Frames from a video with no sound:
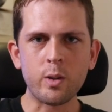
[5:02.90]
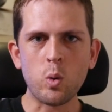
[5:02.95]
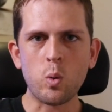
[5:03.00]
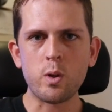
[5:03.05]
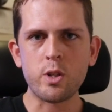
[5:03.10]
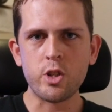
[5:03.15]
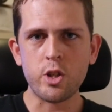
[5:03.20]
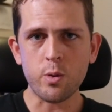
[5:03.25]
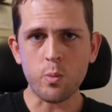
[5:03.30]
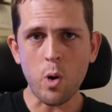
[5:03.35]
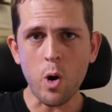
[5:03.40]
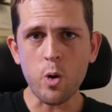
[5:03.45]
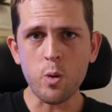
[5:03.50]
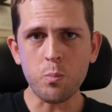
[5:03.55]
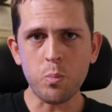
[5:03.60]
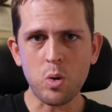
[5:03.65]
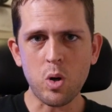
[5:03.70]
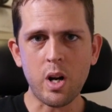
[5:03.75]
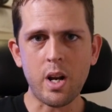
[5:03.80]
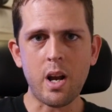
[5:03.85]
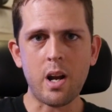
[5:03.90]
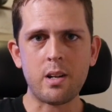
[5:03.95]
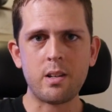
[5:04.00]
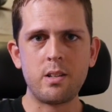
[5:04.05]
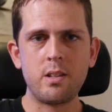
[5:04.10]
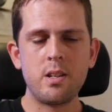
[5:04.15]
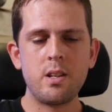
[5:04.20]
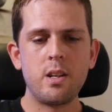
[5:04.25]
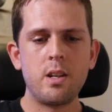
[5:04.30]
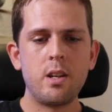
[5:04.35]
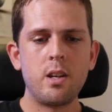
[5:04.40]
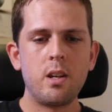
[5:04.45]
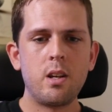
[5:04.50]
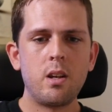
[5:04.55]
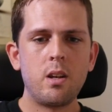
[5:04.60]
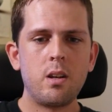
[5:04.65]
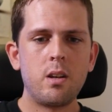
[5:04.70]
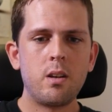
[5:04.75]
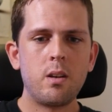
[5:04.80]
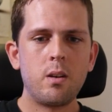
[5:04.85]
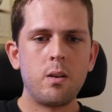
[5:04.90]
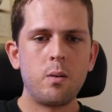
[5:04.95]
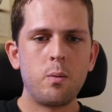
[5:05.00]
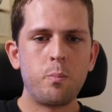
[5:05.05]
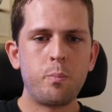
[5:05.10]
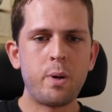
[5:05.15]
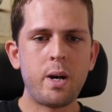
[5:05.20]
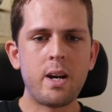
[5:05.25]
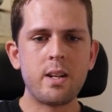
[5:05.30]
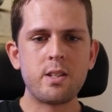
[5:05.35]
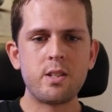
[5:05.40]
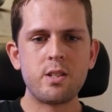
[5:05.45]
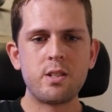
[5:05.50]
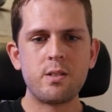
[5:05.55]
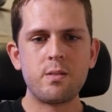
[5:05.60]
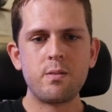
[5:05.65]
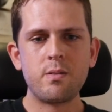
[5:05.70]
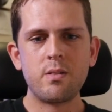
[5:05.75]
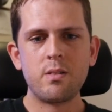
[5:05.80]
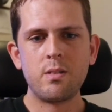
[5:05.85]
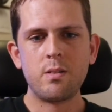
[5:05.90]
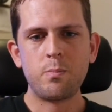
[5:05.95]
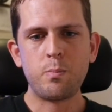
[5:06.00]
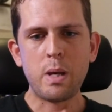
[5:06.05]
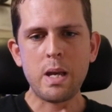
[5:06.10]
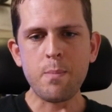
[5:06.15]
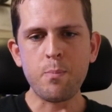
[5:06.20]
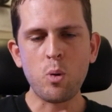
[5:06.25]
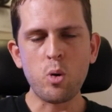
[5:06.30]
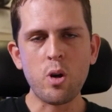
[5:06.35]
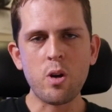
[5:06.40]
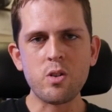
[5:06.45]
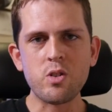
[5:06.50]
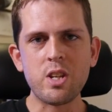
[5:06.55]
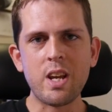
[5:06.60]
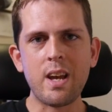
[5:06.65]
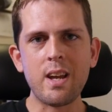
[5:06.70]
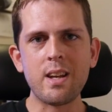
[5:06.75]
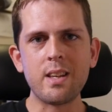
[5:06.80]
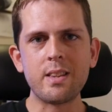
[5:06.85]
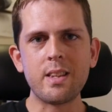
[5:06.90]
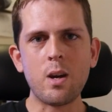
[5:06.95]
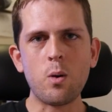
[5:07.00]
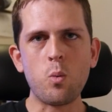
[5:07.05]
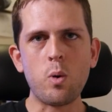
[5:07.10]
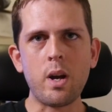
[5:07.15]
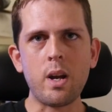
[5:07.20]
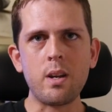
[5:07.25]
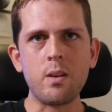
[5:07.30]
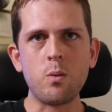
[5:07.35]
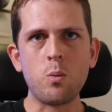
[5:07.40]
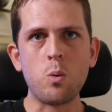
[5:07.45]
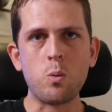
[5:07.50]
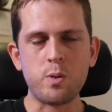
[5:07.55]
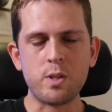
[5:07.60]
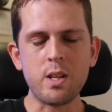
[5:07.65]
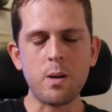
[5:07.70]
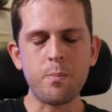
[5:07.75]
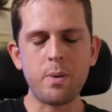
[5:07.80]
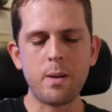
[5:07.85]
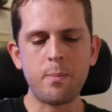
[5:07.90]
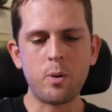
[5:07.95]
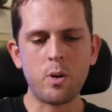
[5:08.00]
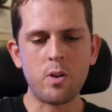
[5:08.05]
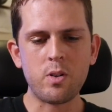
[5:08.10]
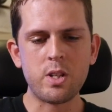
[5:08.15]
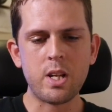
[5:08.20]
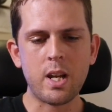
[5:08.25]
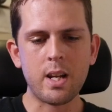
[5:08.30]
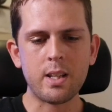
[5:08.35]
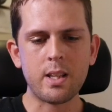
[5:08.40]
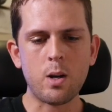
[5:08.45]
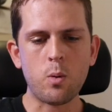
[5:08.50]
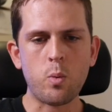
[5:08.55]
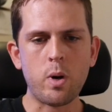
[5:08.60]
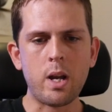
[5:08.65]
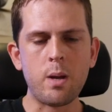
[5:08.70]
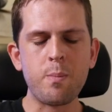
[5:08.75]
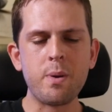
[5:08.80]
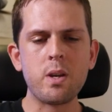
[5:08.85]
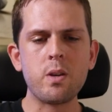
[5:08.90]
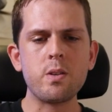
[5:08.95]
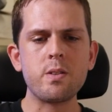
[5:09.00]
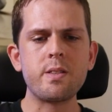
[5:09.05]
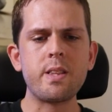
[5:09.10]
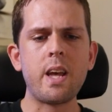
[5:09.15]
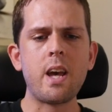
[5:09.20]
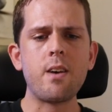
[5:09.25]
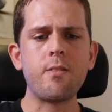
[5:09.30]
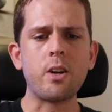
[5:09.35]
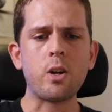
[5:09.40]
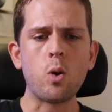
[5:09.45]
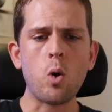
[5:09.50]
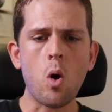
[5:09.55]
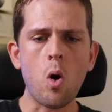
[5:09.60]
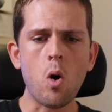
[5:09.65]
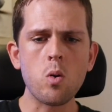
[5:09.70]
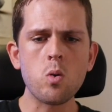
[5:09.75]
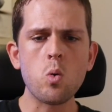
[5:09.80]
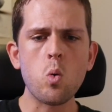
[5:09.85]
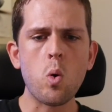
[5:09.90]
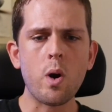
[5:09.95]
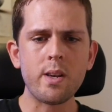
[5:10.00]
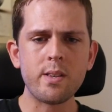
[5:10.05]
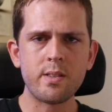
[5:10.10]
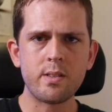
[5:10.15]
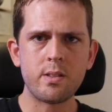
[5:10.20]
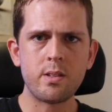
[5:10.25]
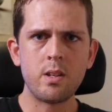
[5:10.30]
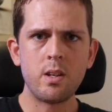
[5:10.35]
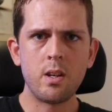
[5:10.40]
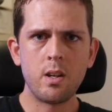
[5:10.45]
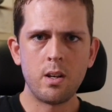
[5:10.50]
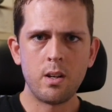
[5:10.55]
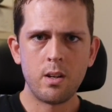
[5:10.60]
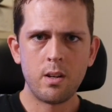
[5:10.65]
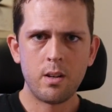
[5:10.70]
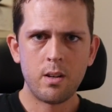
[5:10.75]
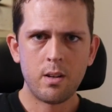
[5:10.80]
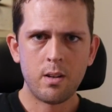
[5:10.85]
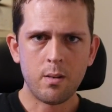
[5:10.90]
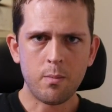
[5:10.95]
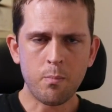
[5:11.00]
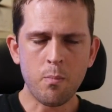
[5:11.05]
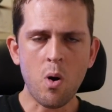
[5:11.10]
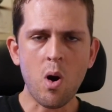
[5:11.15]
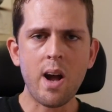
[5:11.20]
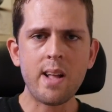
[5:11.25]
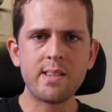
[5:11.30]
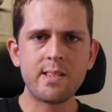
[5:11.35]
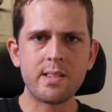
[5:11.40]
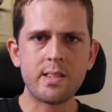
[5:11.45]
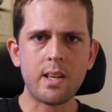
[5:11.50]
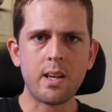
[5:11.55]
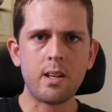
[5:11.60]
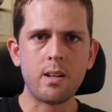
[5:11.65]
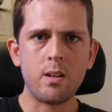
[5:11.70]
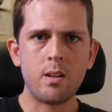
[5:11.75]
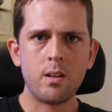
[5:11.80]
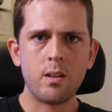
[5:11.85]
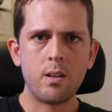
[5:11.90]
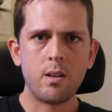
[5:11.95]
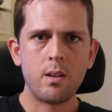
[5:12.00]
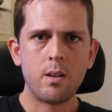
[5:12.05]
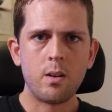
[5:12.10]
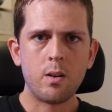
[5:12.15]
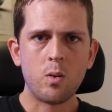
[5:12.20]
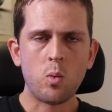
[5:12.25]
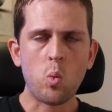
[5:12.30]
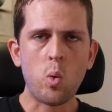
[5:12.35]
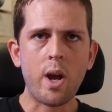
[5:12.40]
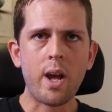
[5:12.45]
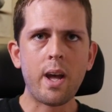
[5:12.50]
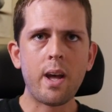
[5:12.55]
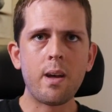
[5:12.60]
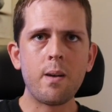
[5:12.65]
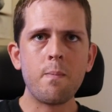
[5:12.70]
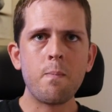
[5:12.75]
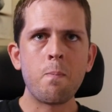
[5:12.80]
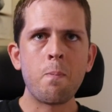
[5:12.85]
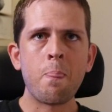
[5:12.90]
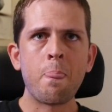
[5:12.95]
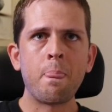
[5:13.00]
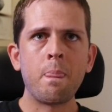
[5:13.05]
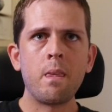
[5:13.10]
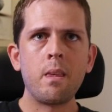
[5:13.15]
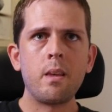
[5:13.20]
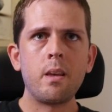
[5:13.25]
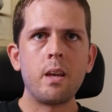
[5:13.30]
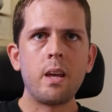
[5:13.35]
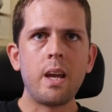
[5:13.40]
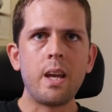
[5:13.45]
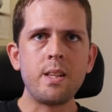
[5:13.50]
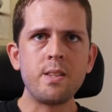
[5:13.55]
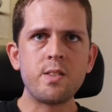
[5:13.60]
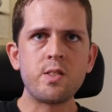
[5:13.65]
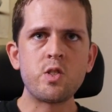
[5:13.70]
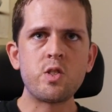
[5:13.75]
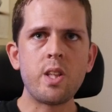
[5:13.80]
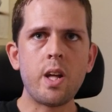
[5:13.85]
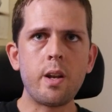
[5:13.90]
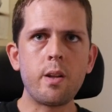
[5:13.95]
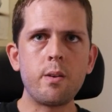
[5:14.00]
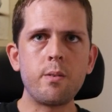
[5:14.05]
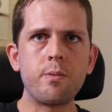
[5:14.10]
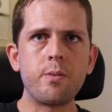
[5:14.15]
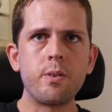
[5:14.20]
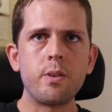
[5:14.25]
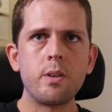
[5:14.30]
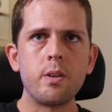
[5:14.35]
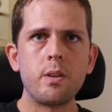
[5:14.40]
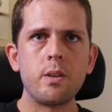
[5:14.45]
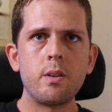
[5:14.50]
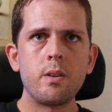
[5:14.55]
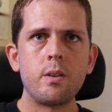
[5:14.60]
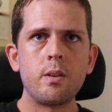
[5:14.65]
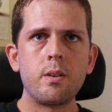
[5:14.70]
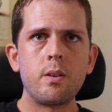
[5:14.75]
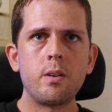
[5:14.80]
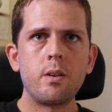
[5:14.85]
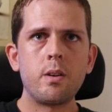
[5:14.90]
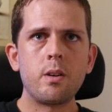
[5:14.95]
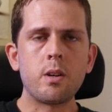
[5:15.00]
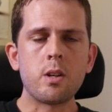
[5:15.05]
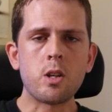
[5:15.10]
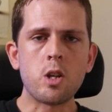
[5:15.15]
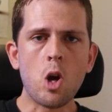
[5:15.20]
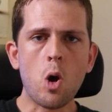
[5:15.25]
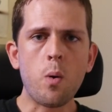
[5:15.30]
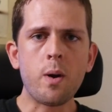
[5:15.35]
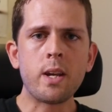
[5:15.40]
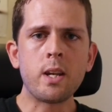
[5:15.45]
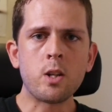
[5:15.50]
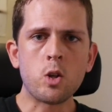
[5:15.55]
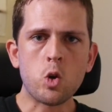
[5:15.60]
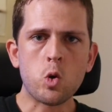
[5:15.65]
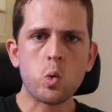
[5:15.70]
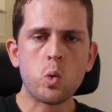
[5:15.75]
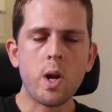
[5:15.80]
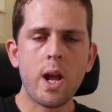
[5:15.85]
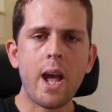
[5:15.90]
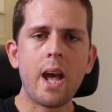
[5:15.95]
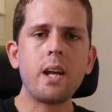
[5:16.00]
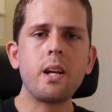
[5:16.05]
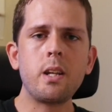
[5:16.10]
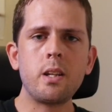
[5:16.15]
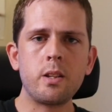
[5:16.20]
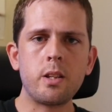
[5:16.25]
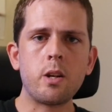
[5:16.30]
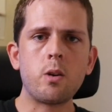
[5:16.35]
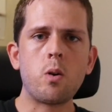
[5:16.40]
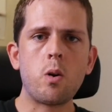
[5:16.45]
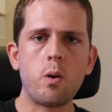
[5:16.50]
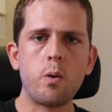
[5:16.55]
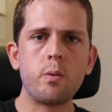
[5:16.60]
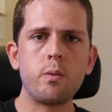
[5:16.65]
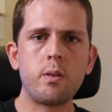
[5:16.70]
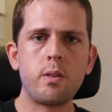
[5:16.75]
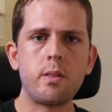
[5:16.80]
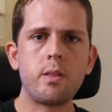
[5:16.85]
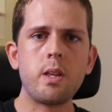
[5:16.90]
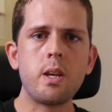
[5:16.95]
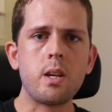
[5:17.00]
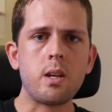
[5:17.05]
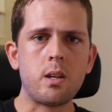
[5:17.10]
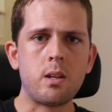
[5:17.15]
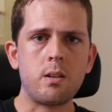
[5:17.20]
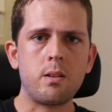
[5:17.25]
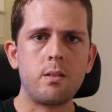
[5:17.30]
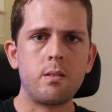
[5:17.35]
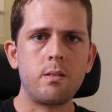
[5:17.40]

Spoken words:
launch your own product. But people don't take it that way. Well, some people don't take it that way because they have a conquest mindset where instead of going and creating their own thing